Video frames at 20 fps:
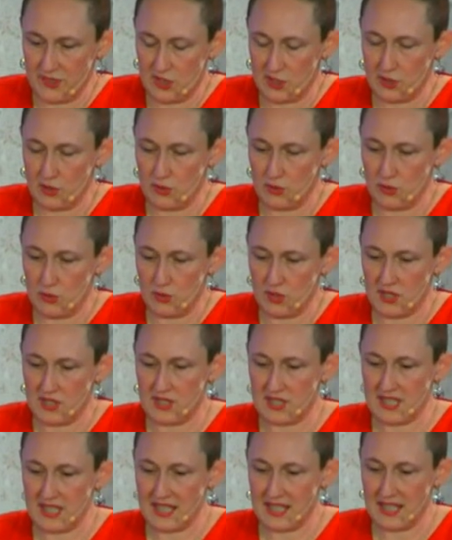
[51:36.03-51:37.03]
to
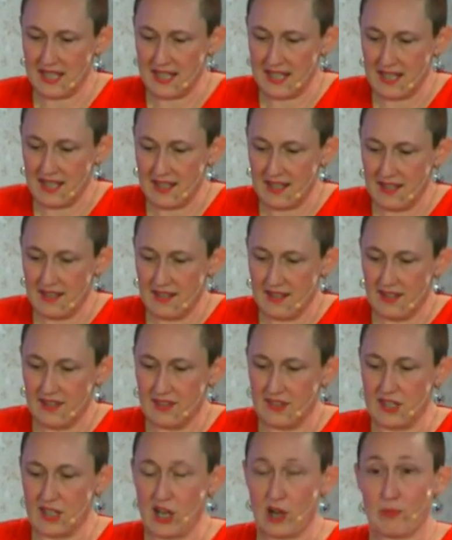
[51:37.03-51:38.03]
see
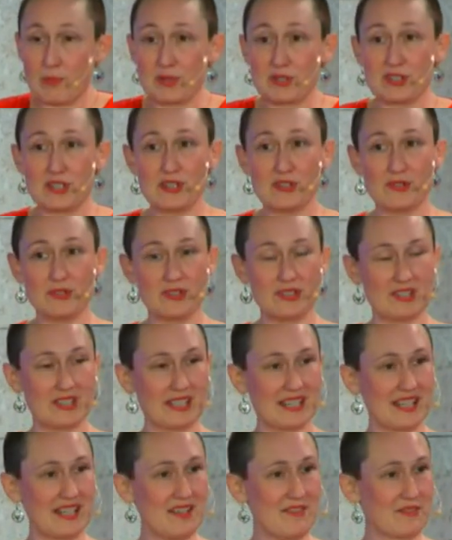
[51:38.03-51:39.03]
the
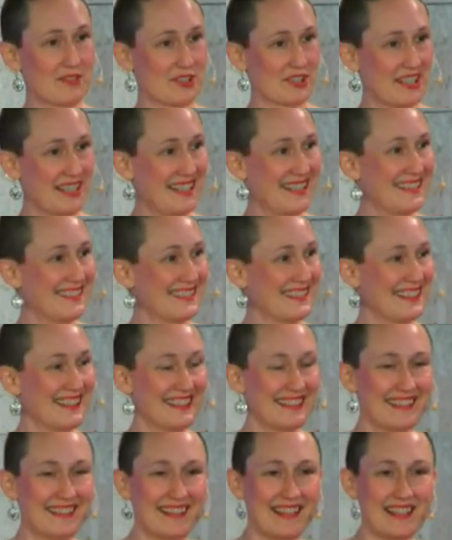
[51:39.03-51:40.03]
opportunity for
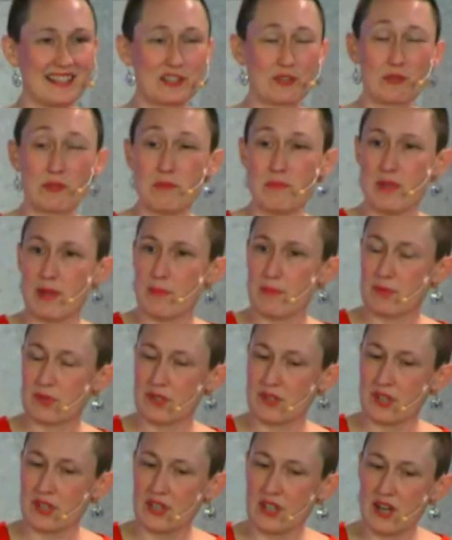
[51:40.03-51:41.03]
healing and to
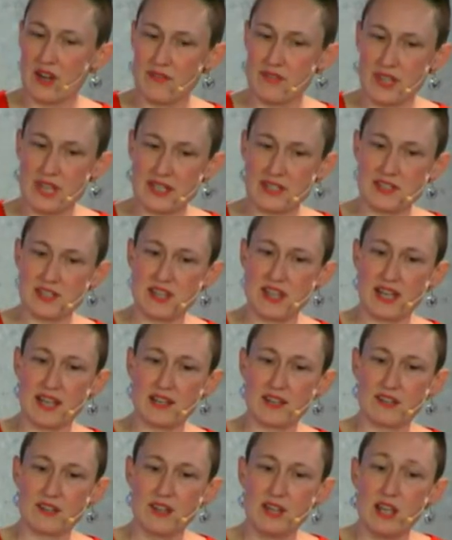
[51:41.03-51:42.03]
remember the love that is
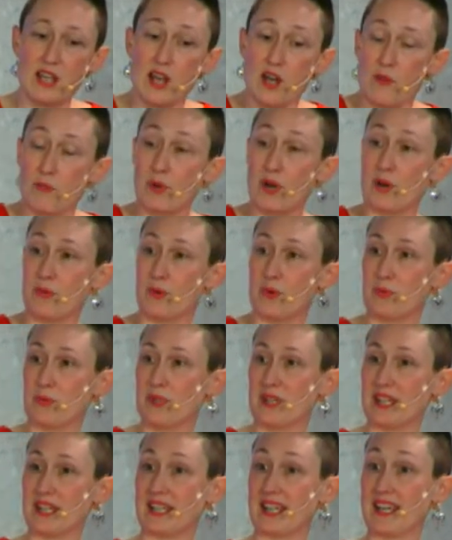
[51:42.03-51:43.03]
there. But when
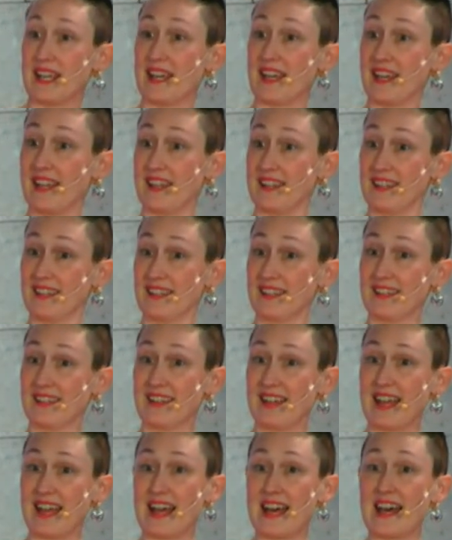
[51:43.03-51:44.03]
we can
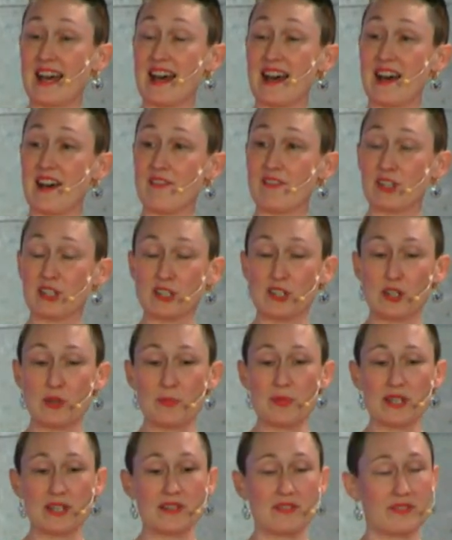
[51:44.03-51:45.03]
have a little
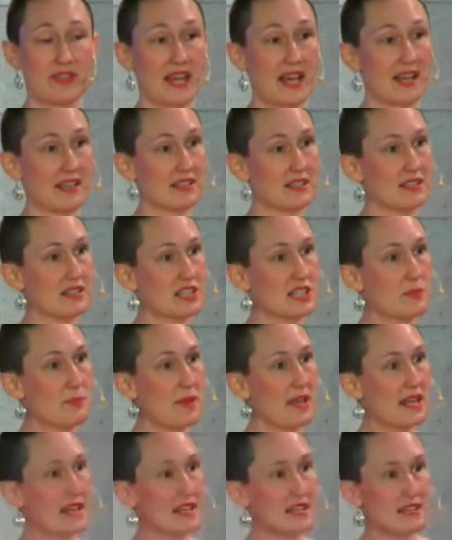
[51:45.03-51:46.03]
bit of that
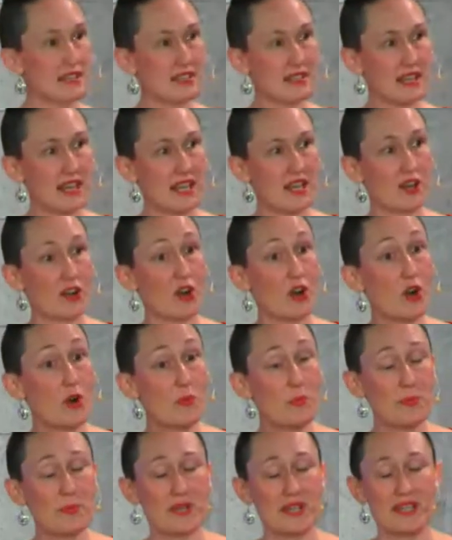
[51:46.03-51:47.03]
space and are
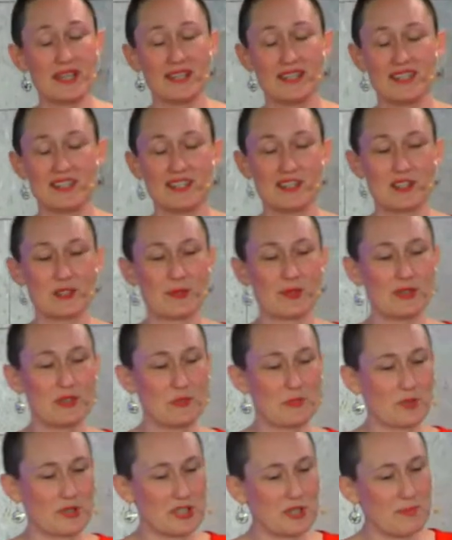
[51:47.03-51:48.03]
open to a
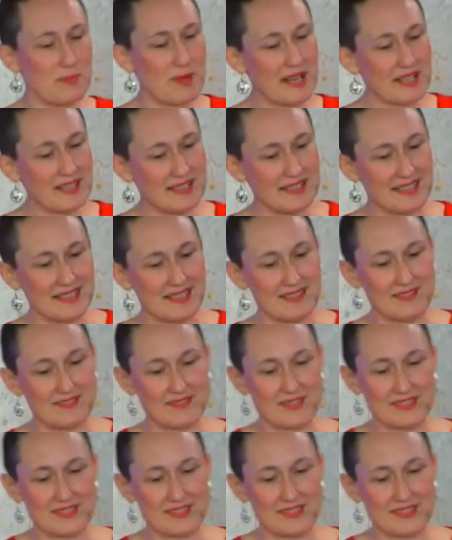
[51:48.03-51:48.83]
new perspective,